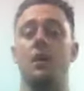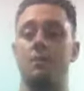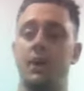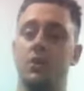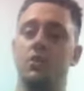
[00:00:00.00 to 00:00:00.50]

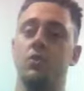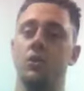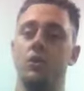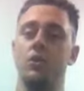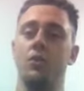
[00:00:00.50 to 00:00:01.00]
Make sure
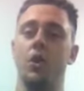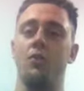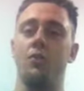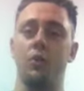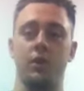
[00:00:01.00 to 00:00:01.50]
that you
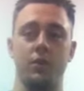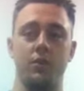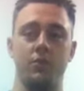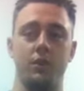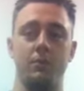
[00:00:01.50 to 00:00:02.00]
go for it in
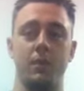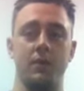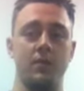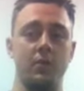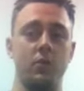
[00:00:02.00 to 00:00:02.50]
those 3
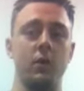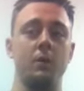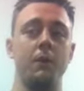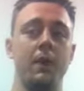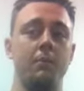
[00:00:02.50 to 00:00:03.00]
minutes. That's where you
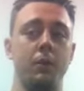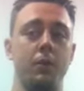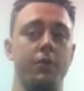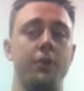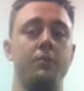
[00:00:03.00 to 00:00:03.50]
can make up a
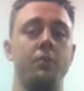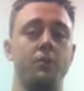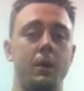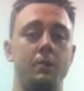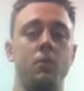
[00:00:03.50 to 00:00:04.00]
lot of reps on
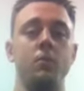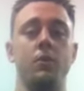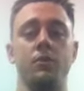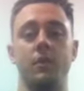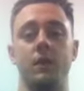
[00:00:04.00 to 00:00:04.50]
people,
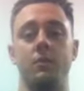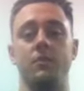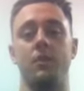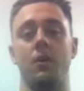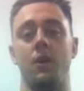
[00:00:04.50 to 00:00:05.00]
because they're going to
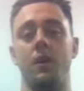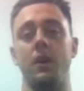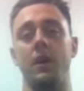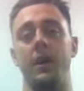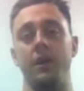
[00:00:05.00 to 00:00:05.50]
be tired
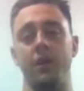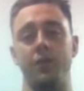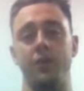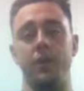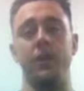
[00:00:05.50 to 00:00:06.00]
and
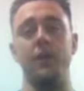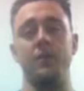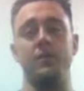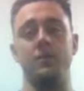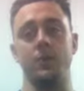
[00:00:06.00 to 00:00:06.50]
over it.
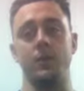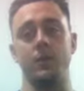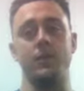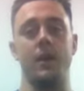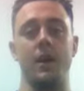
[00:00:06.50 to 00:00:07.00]
This is where
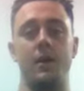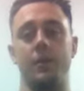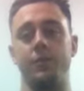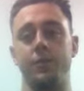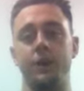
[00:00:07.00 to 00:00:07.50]
you attack.
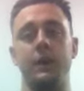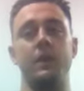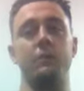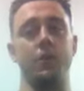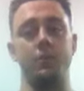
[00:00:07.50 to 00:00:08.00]
Really
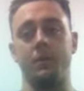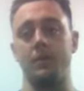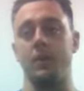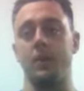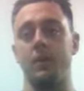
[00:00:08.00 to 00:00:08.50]
hit the
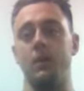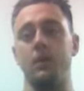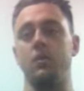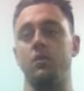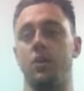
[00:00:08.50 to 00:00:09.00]
burpees hard.
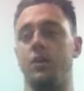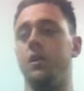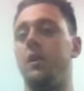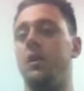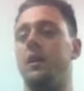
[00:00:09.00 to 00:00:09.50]
So
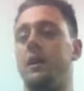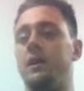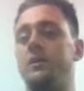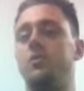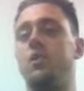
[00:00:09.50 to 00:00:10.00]

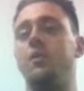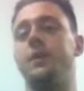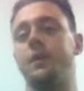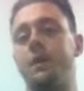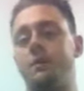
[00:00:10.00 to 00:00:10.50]
in this
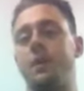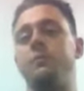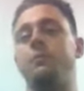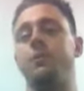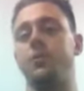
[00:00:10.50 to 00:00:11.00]
12-minute AMRAP,
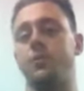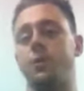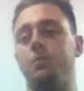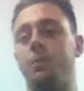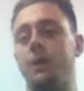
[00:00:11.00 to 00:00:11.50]
you've
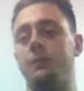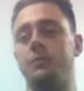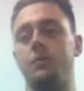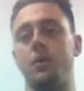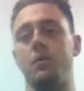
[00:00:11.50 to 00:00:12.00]
got
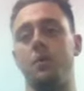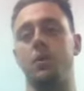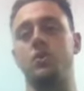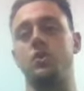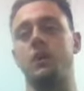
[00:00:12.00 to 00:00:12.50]
pull-ups,
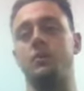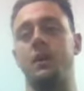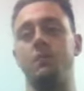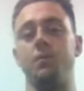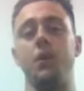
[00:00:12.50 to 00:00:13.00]
box
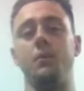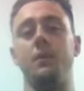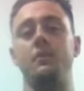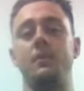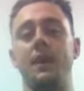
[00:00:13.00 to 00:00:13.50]
jumps, and
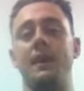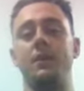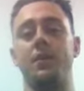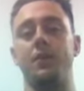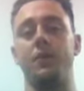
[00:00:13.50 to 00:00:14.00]
burpees. They
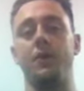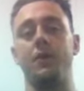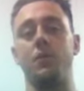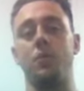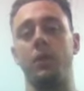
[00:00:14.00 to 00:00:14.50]
are the 3
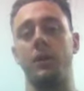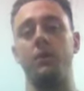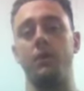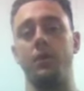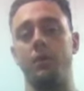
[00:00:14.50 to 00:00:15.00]
that you want to
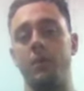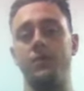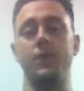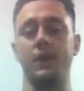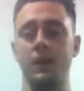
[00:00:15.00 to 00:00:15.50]
hit with the
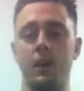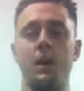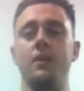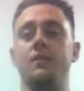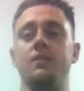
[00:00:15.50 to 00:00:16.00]
most vigor.
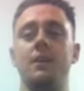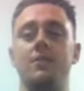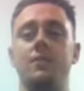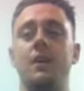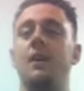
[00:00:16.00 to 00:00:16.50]
The
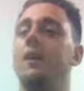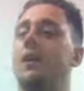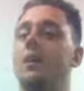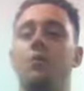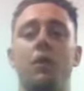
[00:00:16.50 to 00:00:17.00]
sled drag,
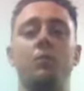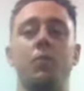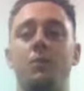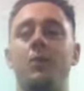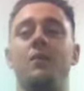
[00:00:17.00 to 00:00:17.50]
1
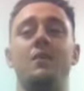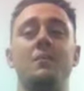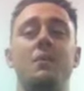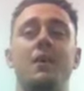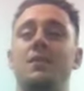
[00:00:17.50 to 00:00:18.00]
point per
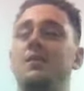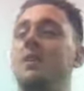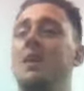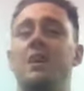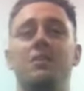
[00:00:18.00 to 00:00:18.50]
10
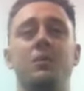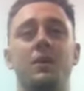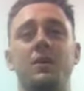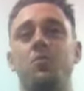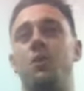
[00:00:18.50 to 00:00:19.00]
meters. If
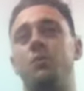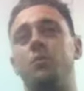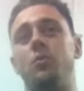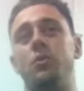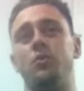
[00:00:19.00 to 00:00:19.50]
someone gets one
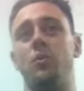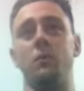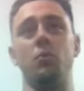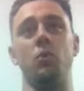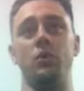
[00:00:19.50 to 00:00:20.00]

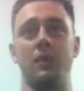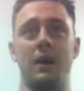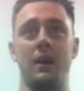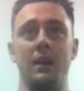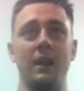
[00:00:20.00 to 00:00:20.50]
more
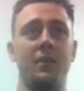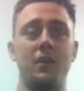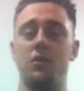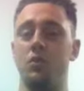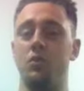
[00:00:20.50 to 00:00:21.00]
length
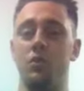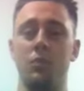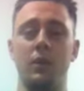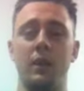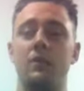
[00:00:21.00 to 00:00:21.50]
than you, or 2
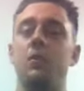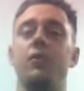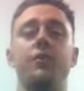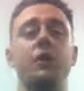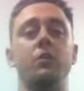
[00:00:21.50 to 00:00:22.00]
more lengths, I
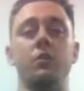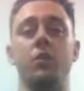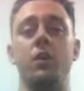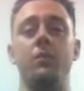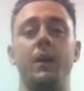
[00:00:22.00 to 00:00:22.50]
really wouldn't
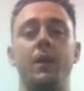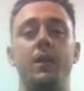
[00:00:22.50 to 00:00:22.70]
worry about it.